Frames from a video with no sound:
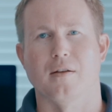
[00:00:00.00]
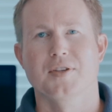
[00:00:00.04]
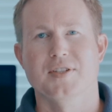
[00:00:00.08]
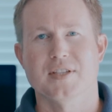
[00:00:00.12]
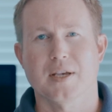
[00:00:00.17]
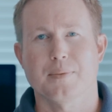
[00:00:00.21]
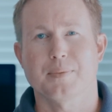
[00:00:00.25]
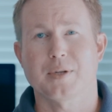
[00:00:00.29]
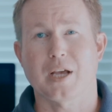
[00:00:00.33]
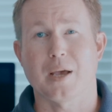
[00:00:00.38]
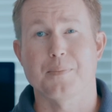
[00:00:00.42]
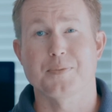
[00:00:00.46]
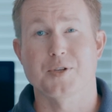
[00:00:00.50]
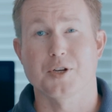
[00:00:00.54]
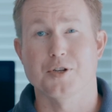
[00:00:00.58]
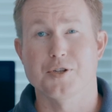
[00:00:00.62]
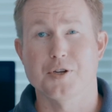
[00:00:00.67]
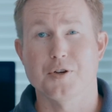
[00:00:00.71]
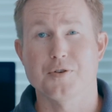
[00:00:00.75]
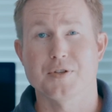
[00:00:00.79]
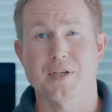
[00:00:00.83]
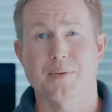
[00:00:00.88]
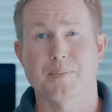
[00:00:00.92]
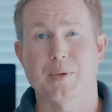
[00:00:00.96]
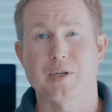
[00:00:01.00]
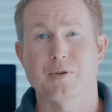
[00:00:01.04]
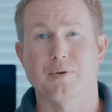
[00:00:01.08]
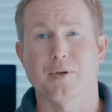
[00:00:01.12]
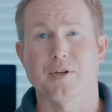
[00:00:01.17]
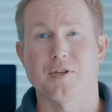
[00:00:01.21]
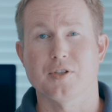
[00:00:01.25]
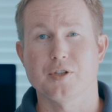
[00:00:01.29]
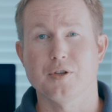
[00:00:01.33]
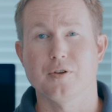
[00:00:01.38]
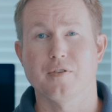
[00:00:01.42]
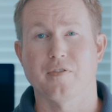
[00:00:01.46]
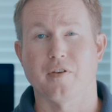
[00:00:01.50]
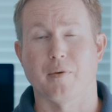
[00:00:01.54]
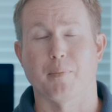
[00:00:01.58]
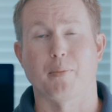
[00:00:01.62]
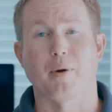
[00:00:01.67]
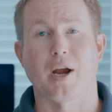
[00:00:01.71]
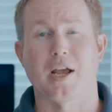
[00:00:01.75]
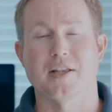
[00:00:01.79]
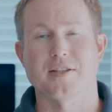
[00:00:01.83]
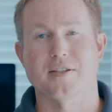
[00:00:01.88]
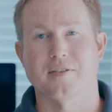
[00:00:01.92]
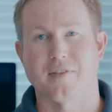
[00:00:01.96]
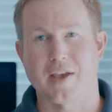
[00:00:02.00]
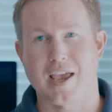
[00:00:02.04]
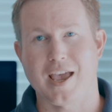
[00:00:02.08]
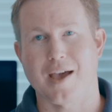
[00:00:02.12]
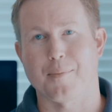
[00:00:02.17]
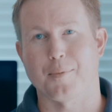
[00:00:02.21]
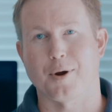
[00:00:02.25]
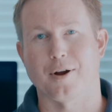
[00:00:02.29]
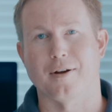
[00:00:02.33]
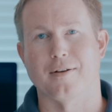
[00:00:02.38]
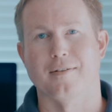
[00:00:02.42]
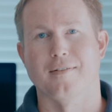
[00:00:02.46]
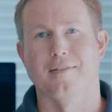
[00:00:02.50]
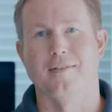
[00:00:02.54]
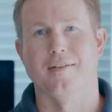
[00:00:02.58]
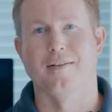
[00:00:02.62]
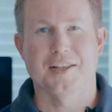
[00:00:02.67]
Sometimes you're choosing between two different brands of hammer.